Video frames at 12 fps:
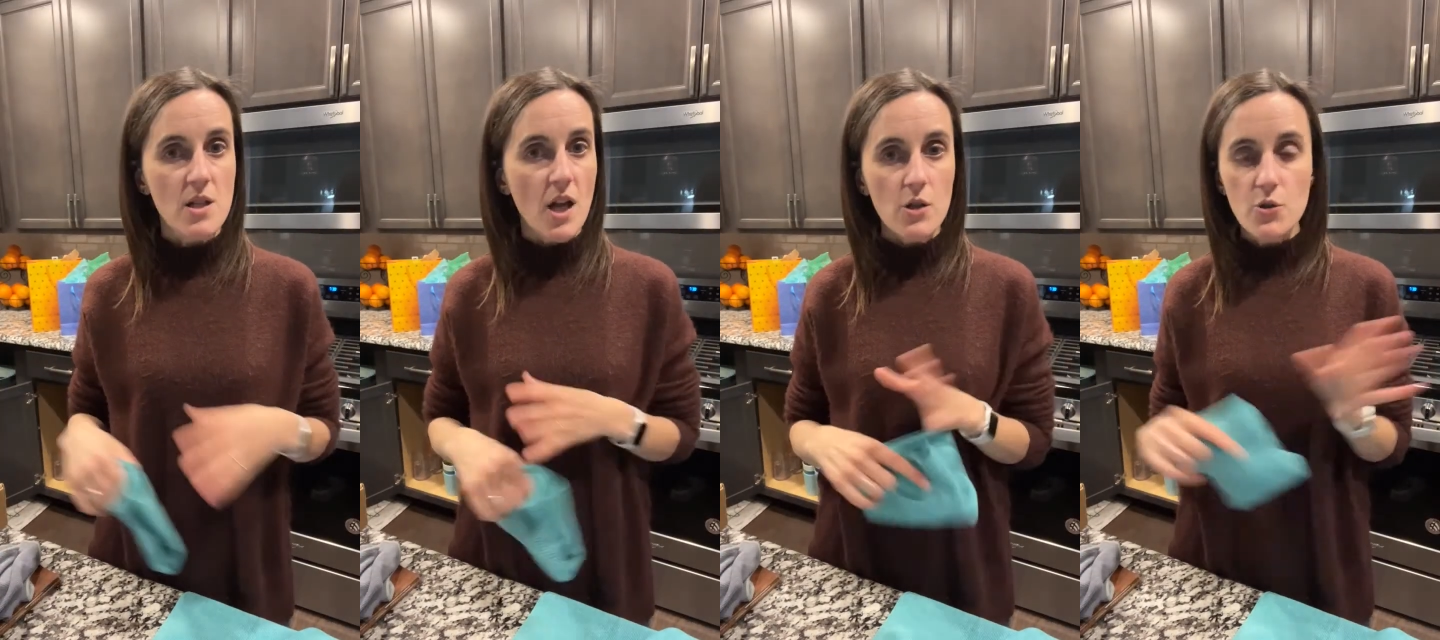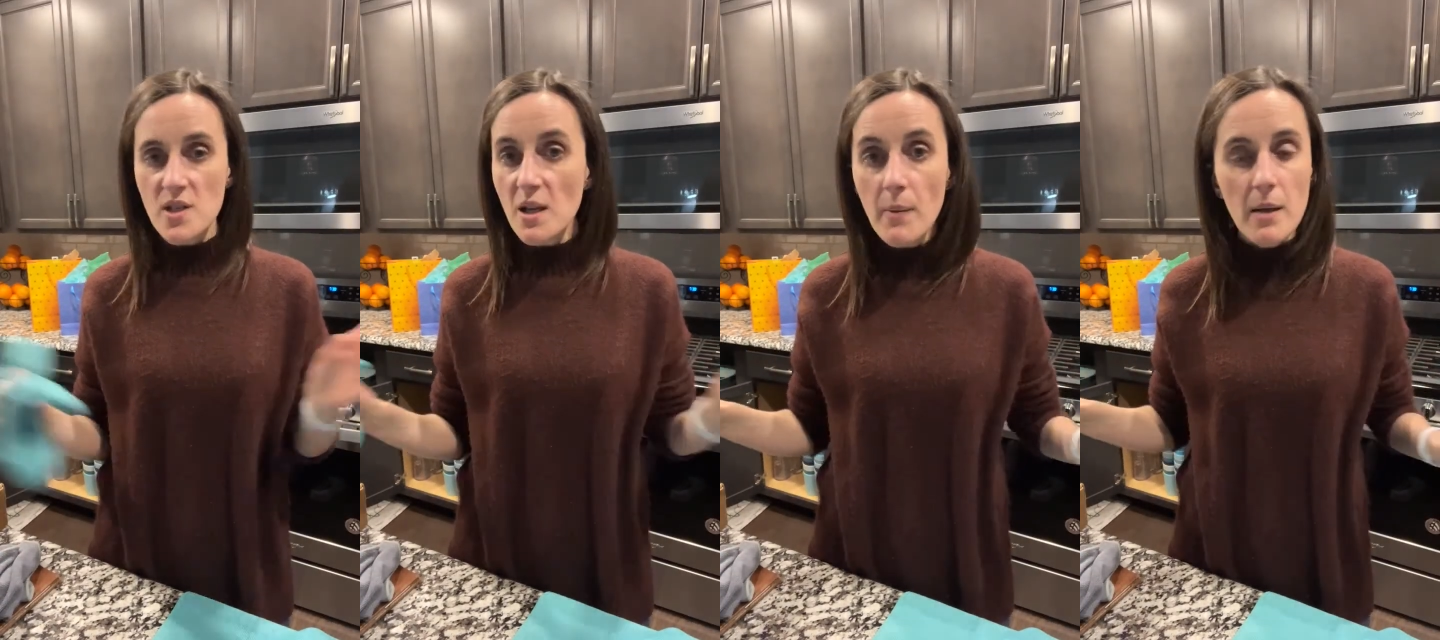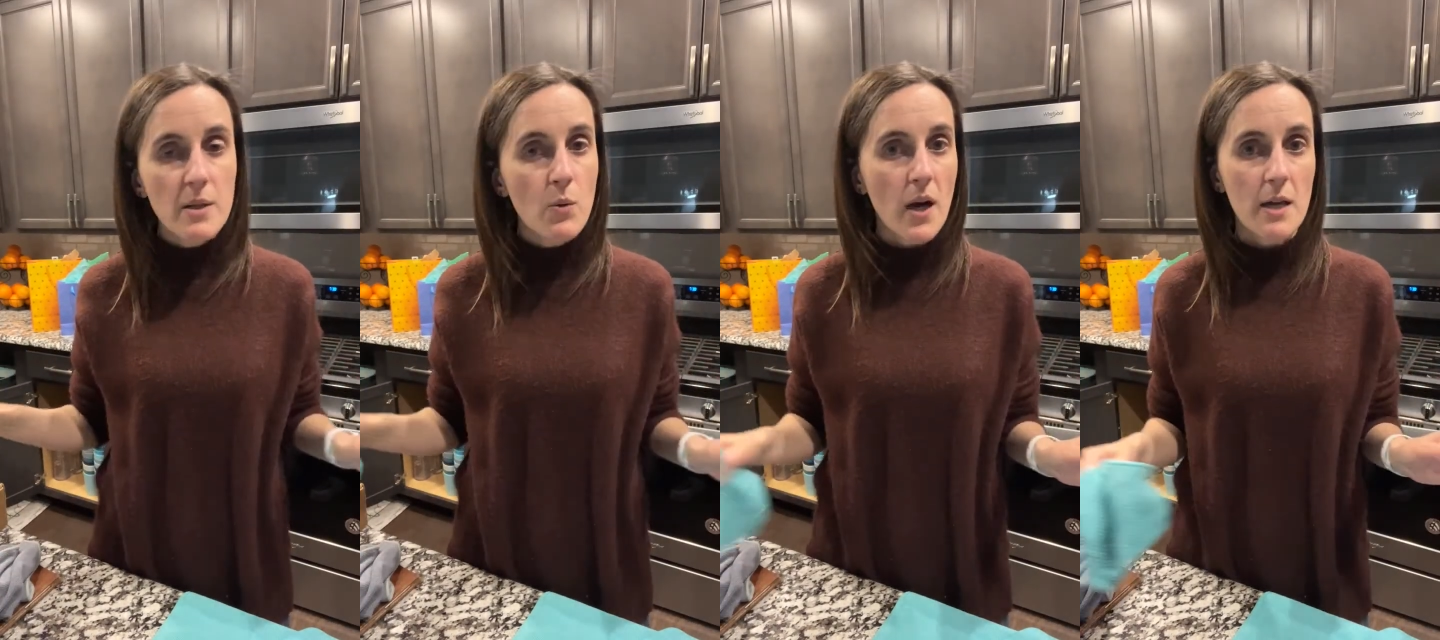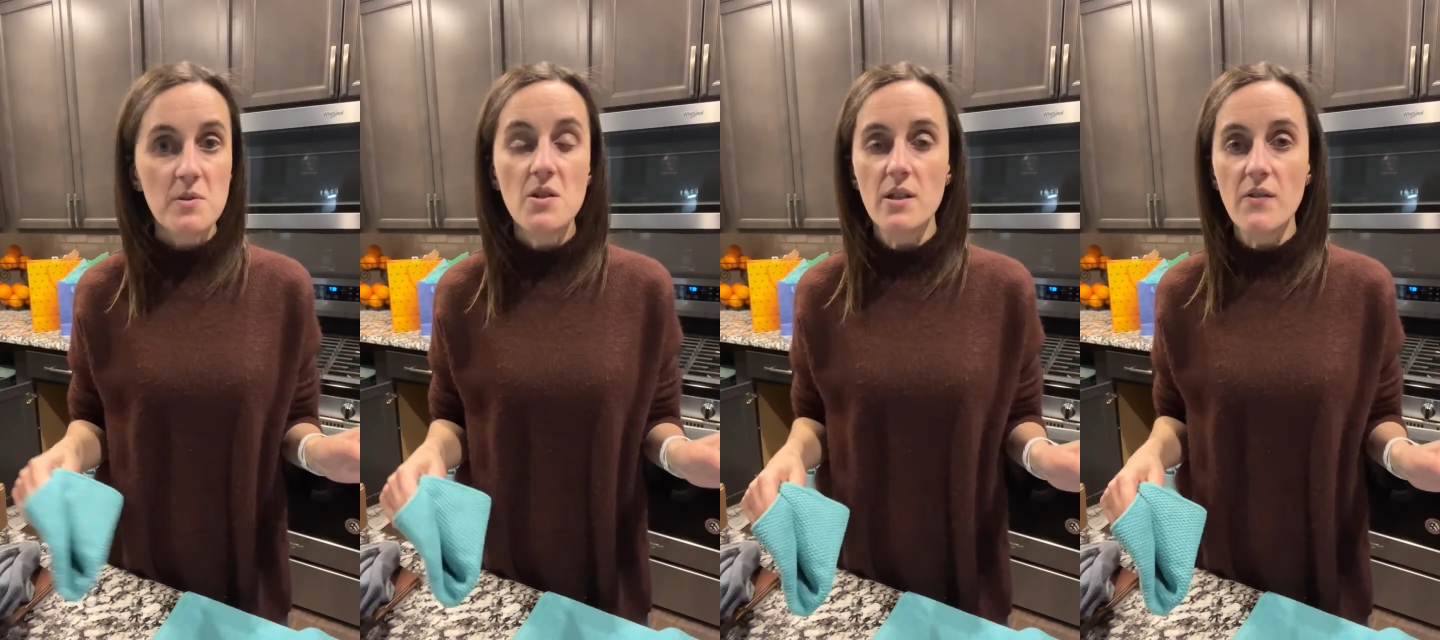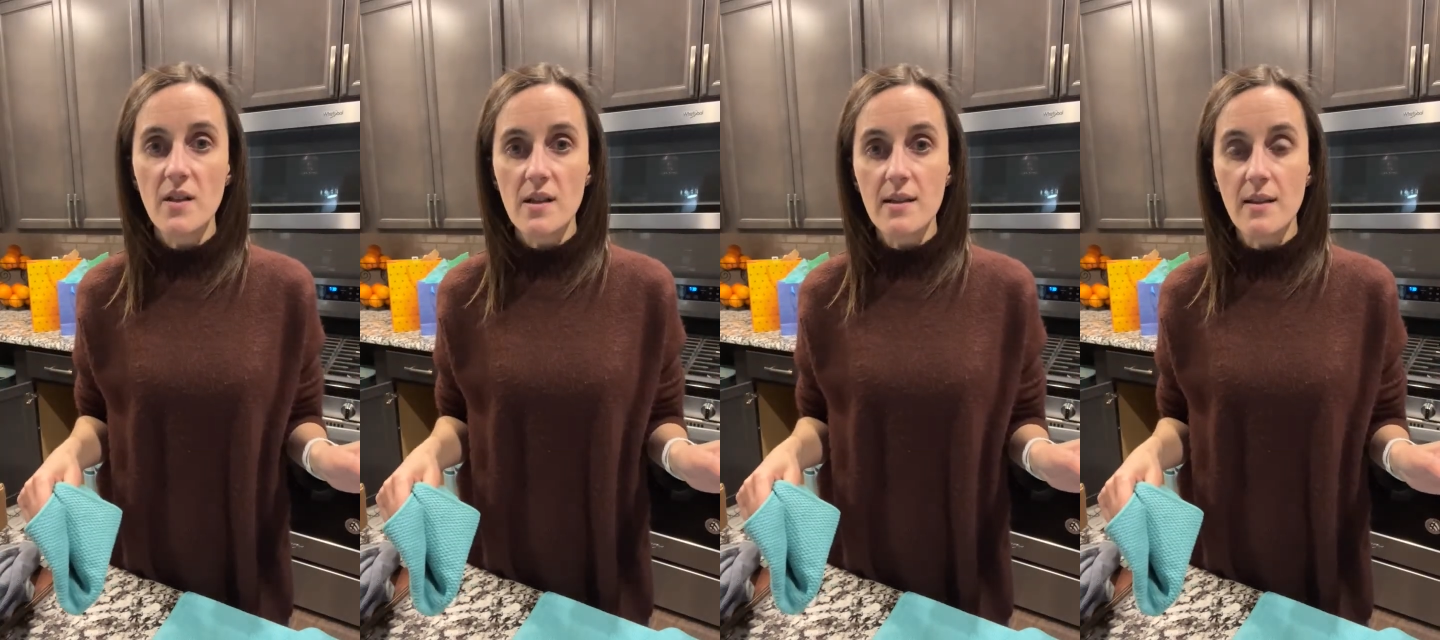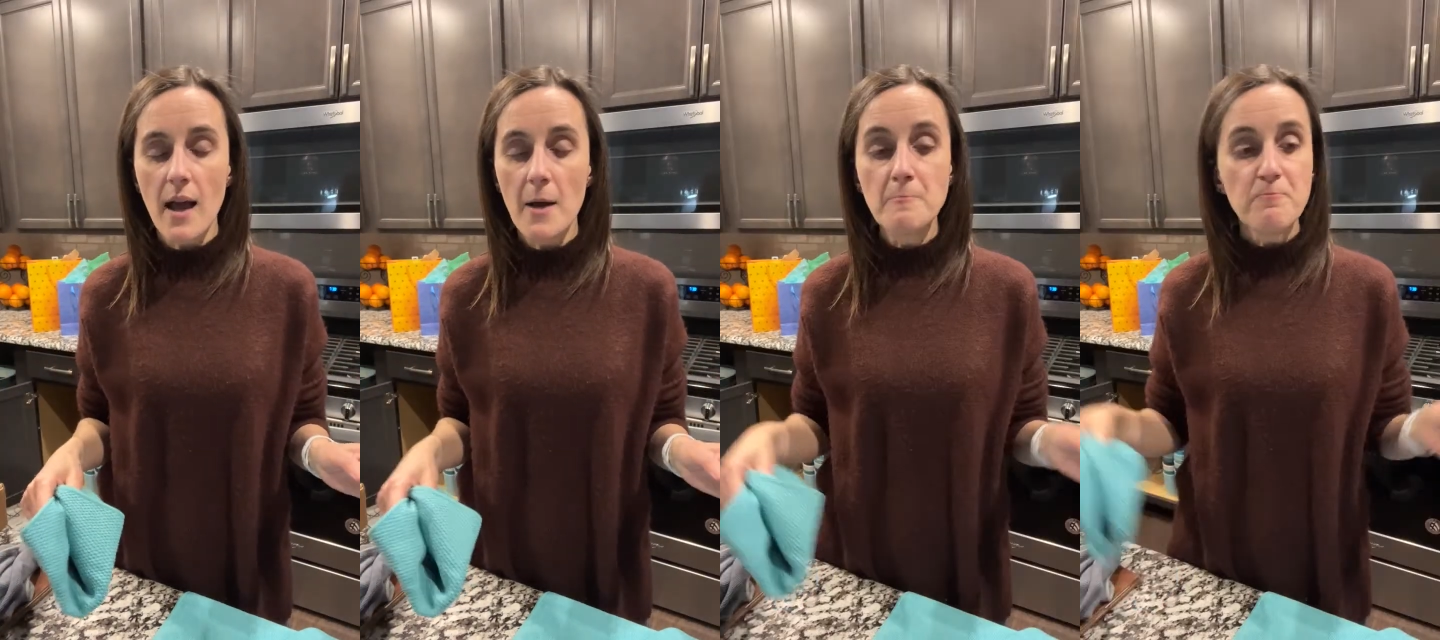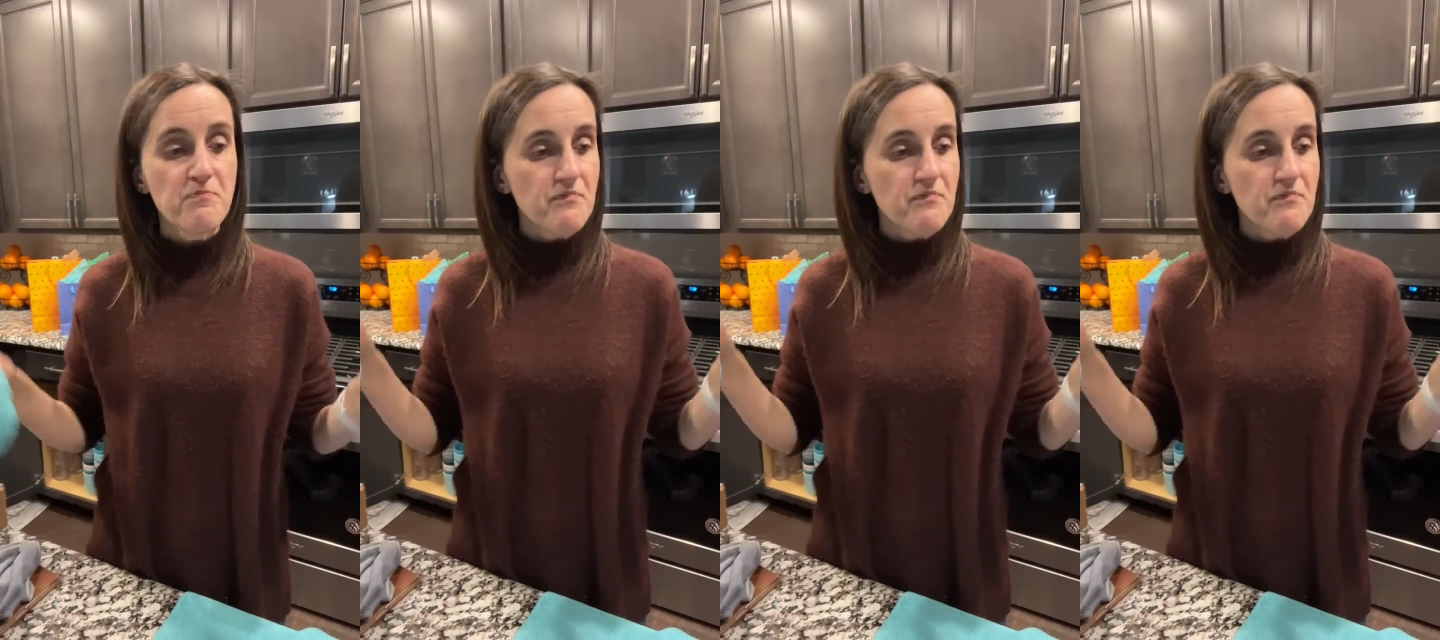not using baby wipes or anything like that.